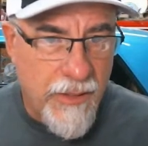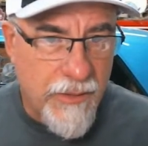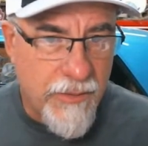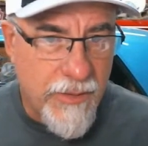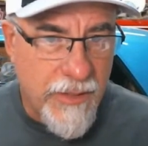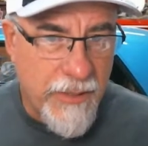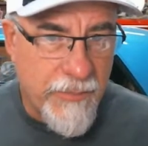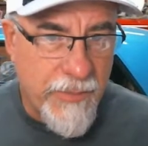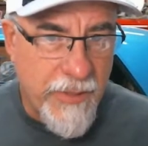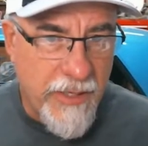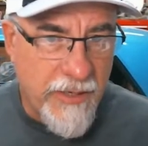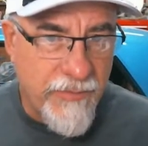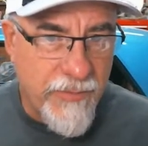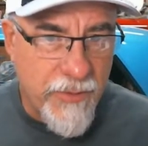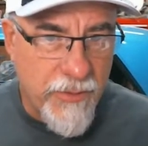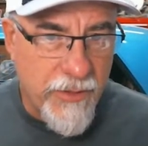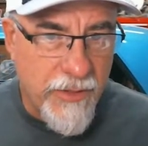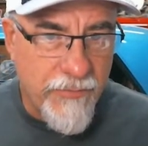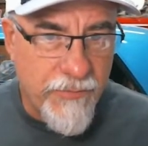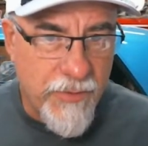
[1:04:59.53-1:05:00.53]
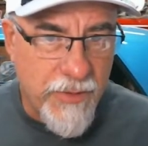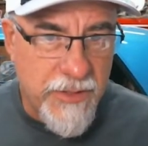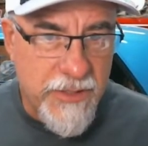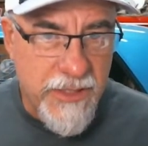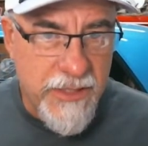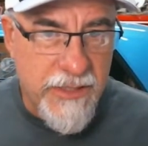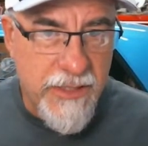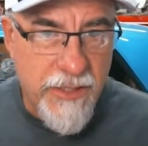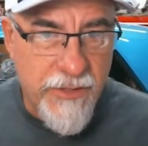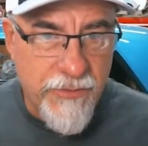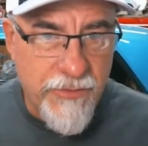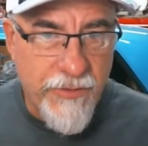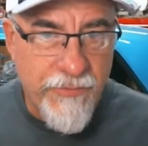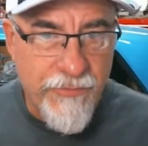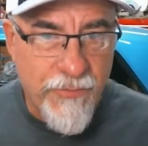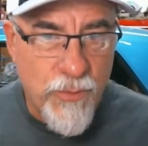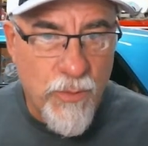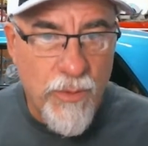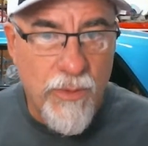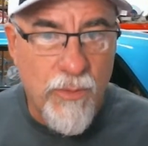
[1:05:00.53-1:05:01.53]
Greg Barry, I've been looking for a 63
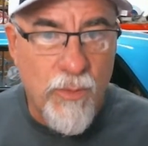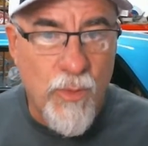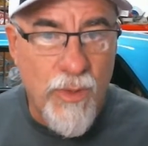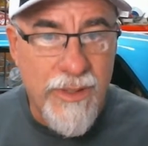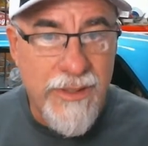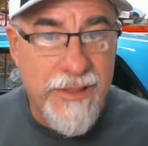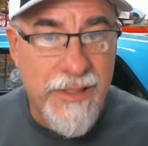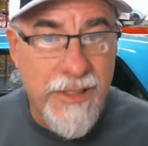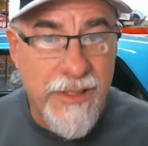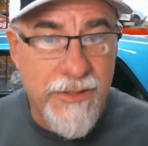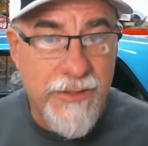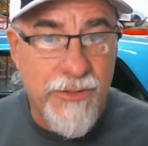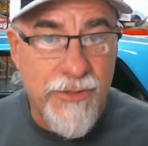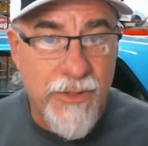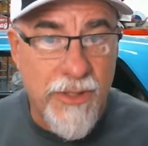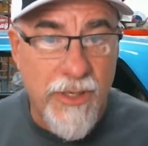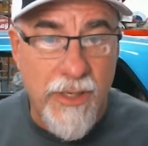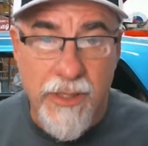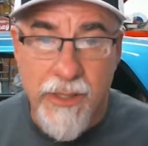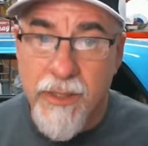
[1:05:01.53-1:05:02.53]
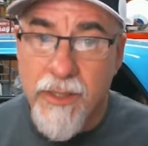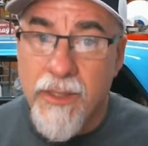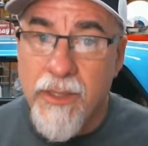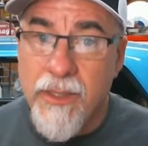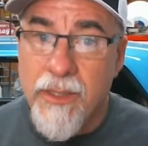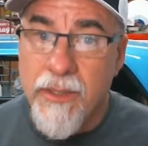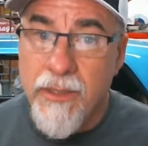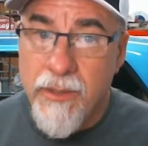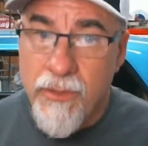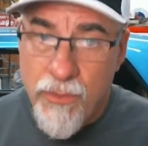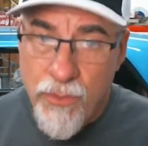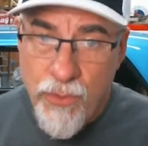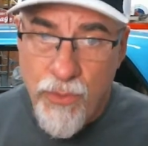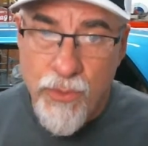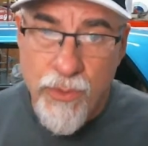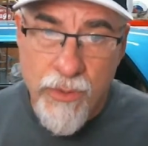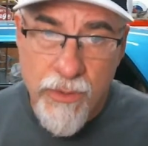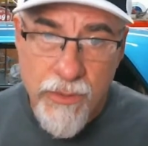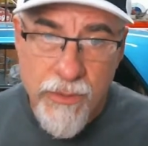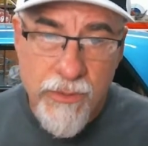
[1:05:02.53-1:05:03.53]
Ford 1-ton truck.
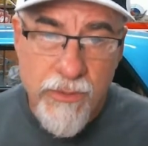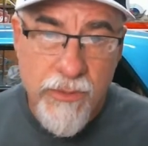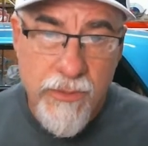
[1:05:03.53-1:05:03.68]
Woo!